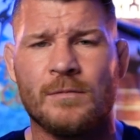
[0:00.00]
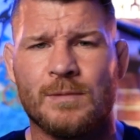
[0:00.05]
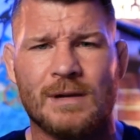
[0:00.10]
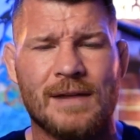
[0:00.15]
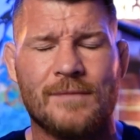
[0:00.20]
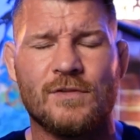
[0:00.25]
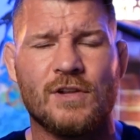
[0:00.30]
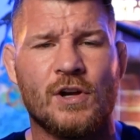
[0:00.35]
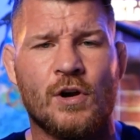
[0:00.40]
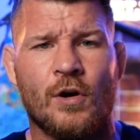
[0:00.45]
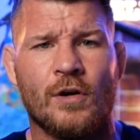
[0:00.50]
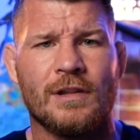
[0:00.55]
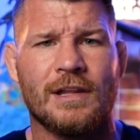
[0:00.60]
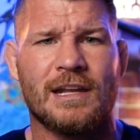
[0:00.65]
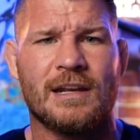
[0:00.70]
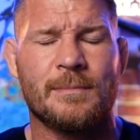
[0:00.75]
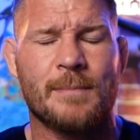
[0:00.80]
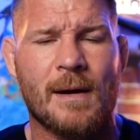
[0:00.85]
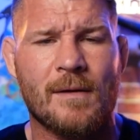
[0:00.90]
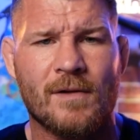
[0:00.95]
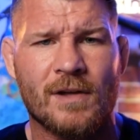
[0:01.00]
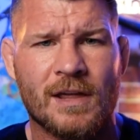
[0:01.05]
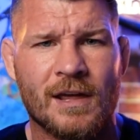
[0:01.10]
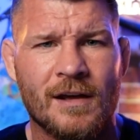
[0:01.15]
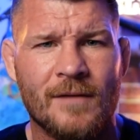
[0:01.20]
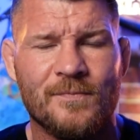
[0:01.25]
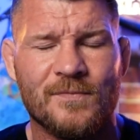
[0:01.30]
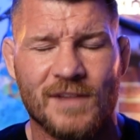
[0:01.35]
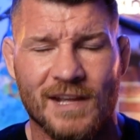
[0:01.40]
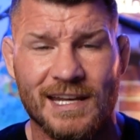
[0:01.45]
whatever you call it in
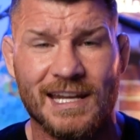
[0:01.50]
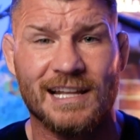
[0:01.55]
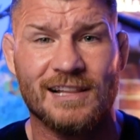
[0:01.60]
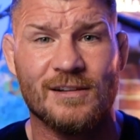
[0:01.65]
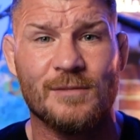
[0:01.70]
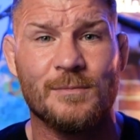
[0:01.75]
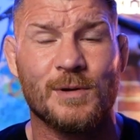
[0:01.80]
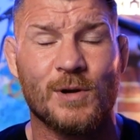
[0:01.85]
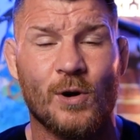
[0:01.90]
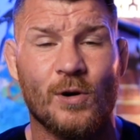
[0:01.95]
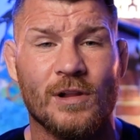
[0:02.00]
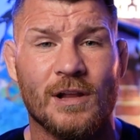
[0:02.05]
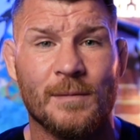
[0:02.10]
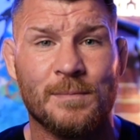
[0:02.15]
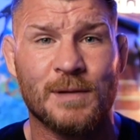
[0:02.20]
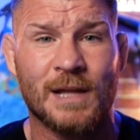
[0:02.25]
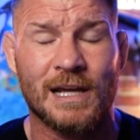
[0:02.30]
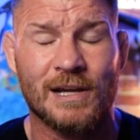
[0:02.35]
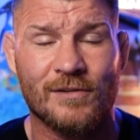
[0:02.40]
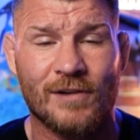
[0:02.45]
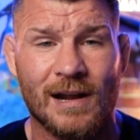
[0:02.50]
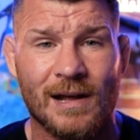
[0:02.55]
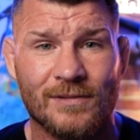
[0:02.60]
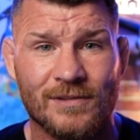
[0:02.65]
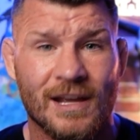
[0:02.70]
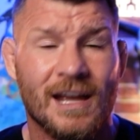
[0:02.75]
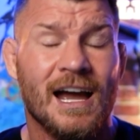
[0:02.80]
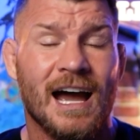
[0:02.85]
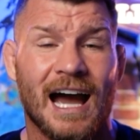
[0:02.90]
America? In England, we call it a playground.